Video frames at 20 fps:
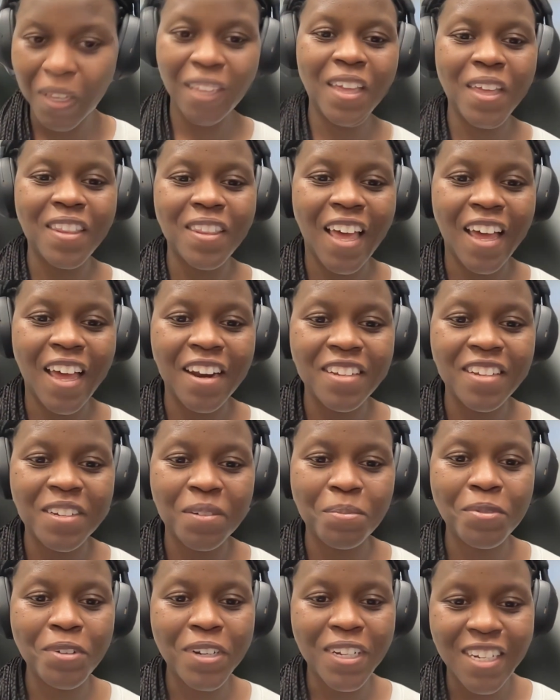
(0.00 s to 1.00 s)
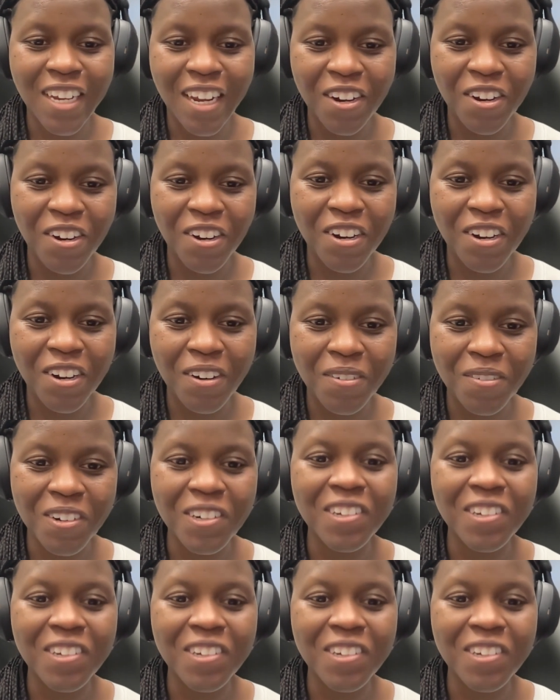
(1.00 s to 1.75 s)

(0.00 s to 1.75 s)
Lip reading: and that is a pre-tenure